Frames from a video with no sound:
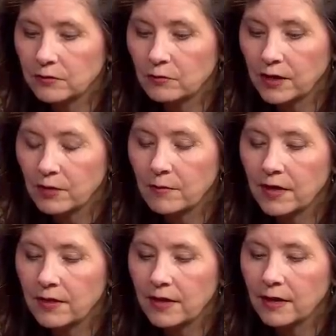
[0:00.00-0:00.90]

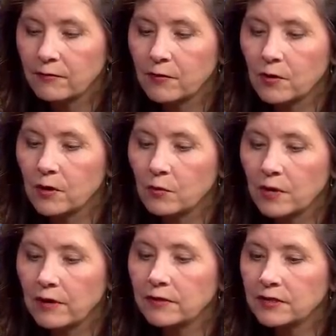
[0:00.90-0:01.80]
recommend that for
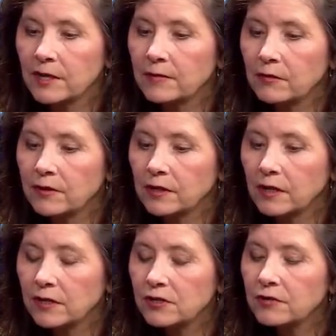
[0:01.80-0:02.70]
whatever time they're in the
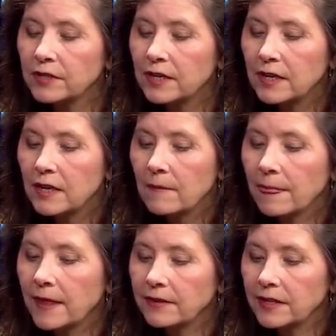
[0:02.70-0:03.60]
country,
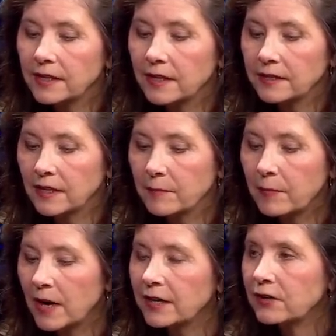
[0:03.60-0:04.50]
that they get a
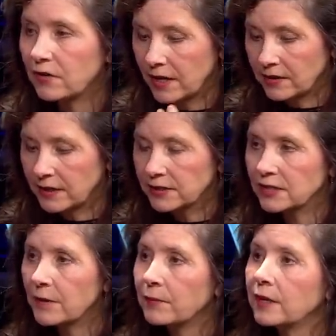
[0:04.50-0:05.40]
binder and they
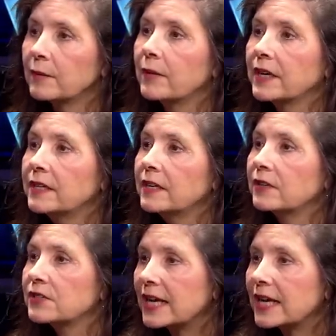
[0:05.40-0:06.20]
separate it by years.